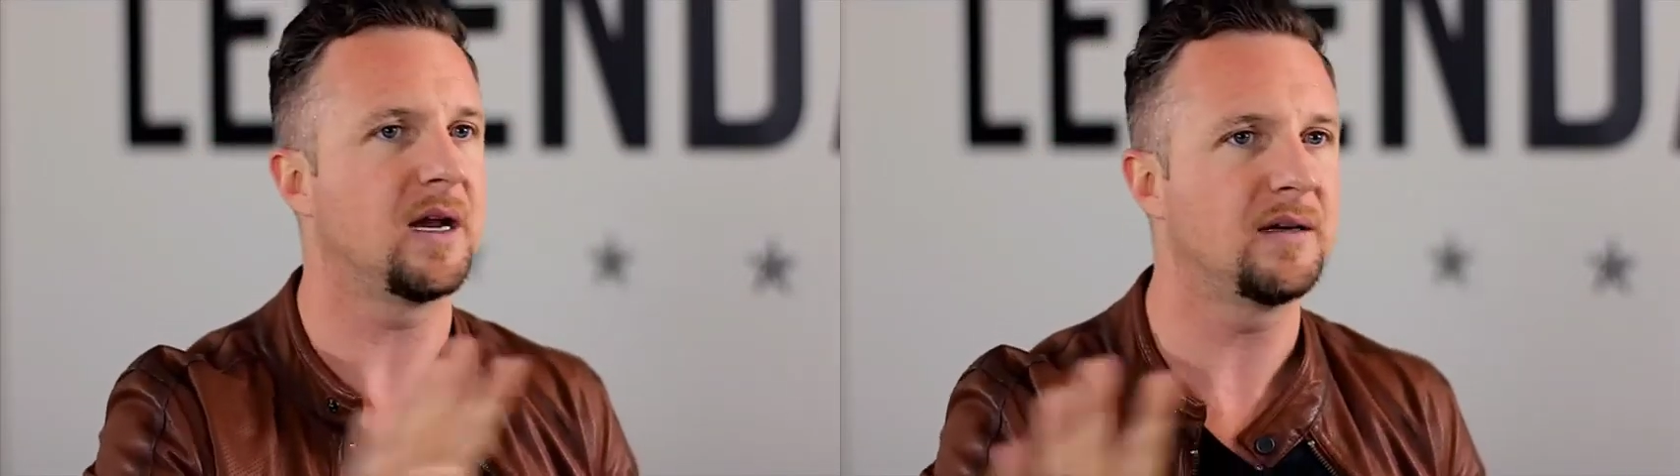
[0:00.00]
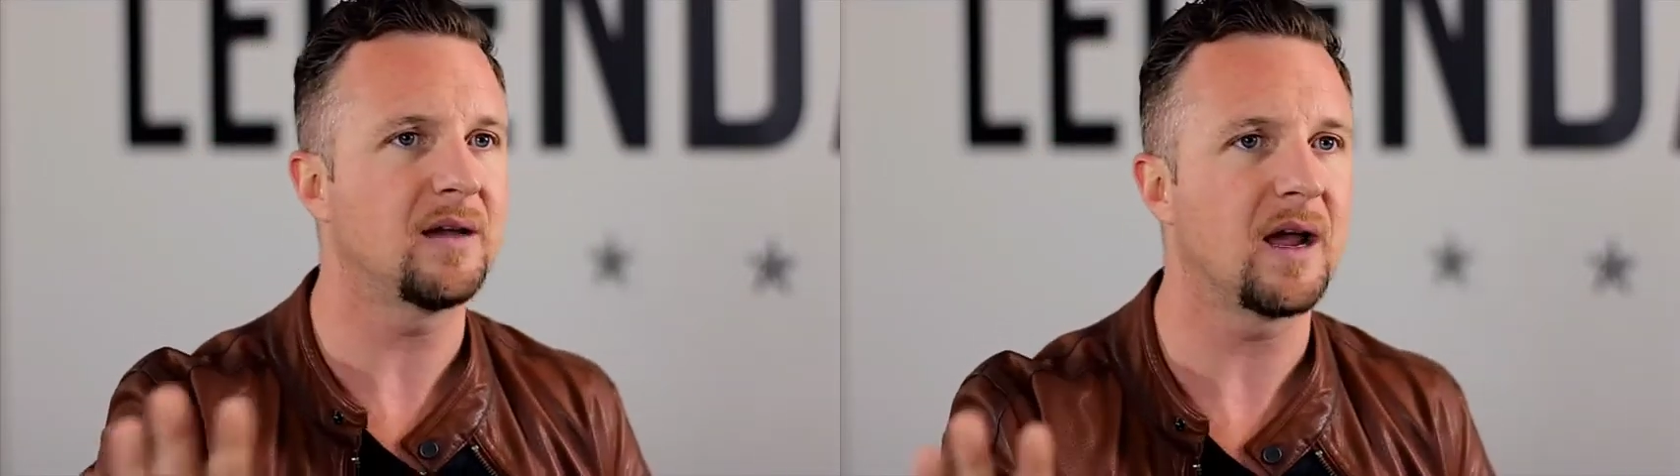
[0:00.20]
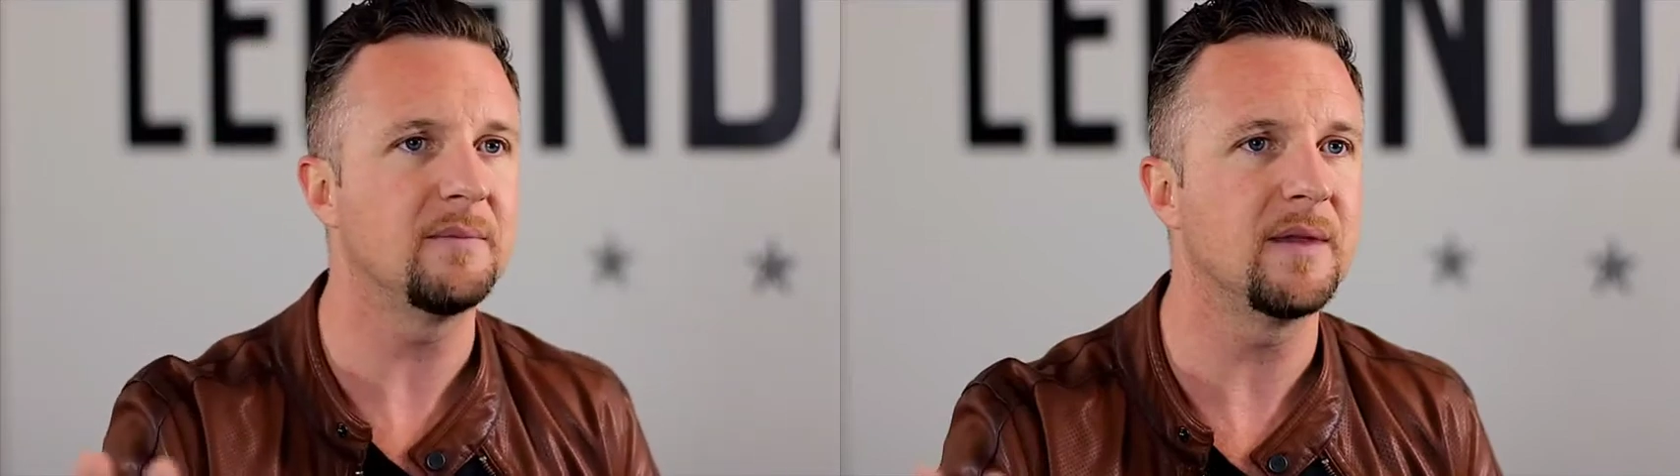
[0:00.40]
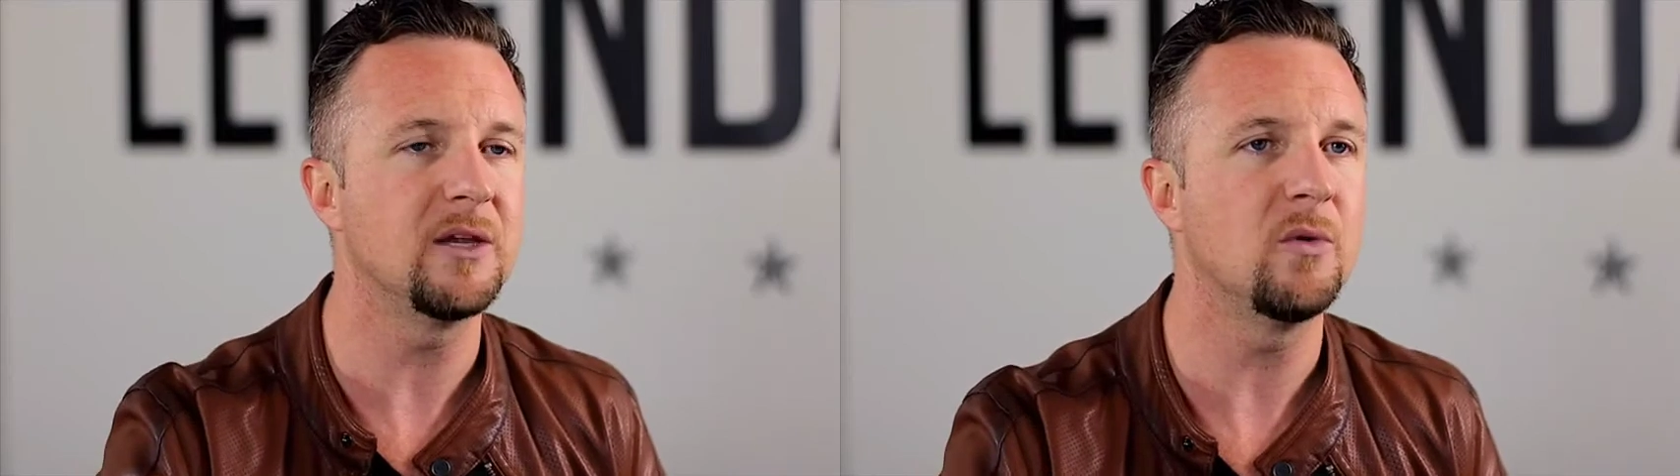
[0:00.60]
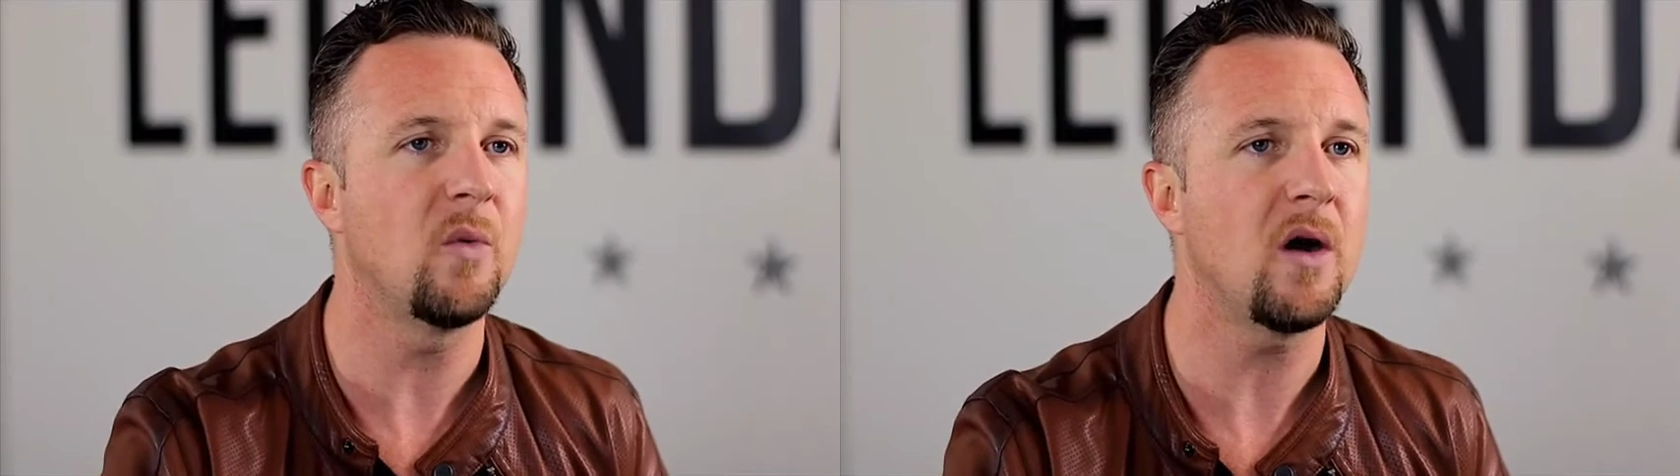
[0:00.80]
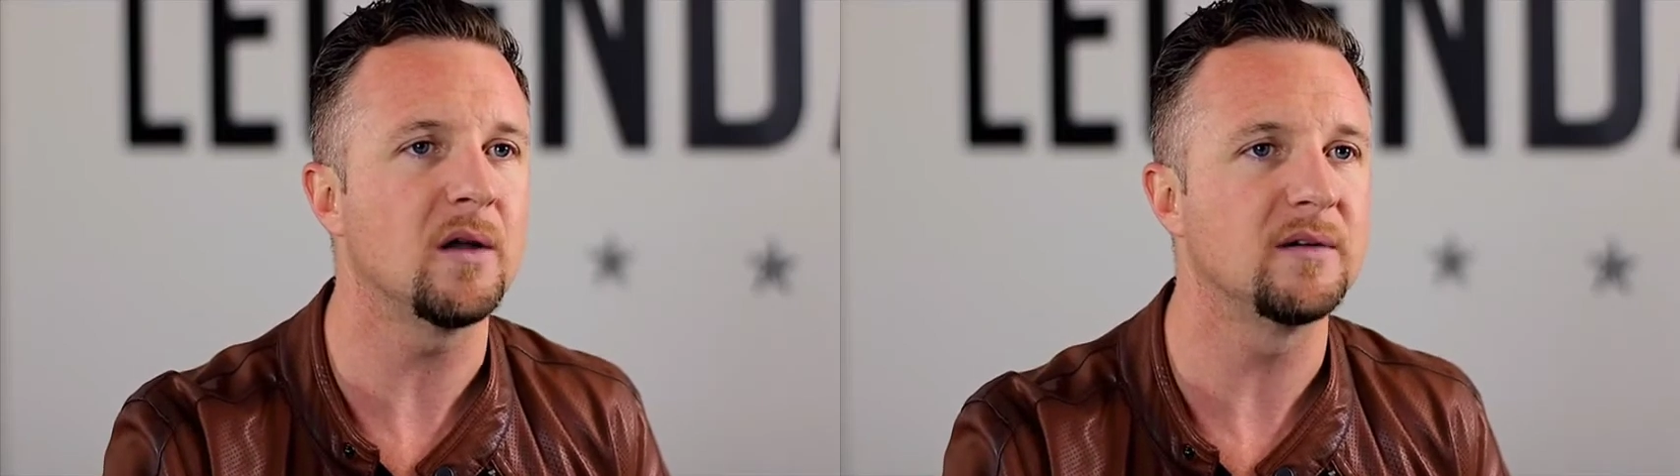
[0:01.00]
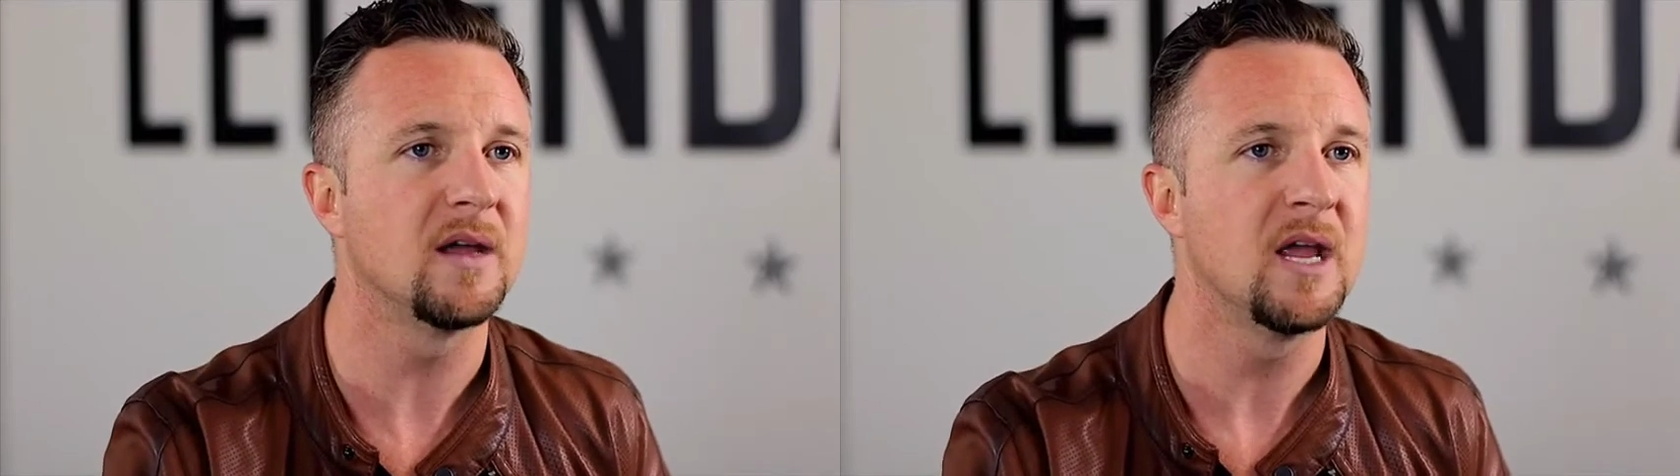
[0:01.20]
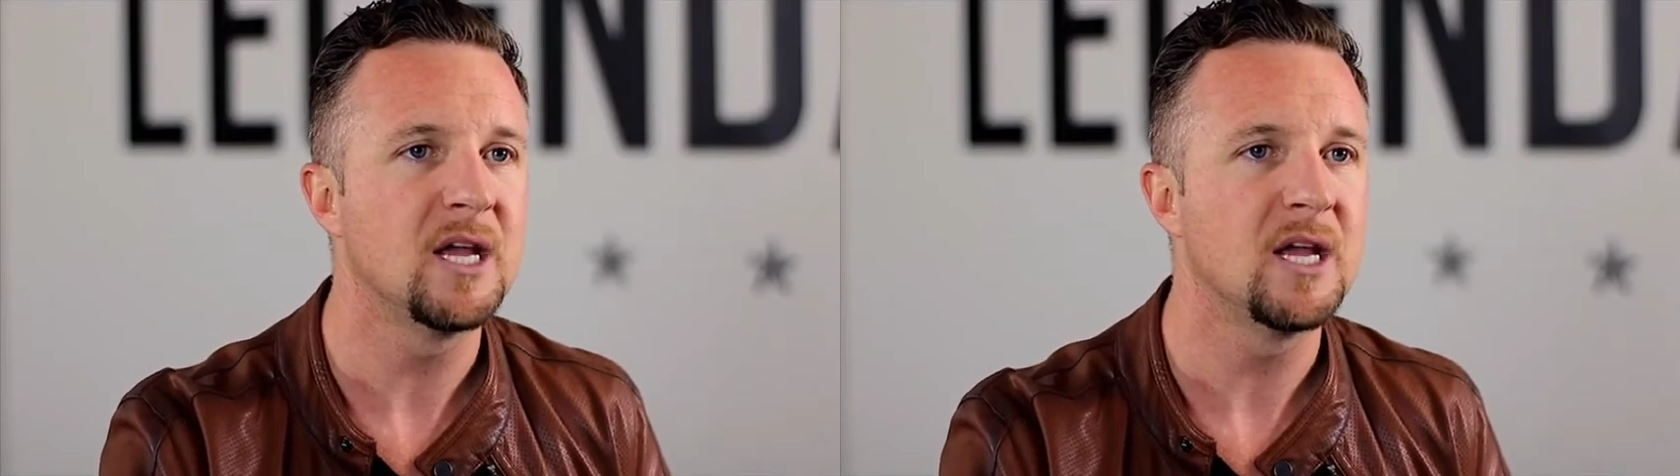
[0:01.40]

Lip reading: anytime that you want.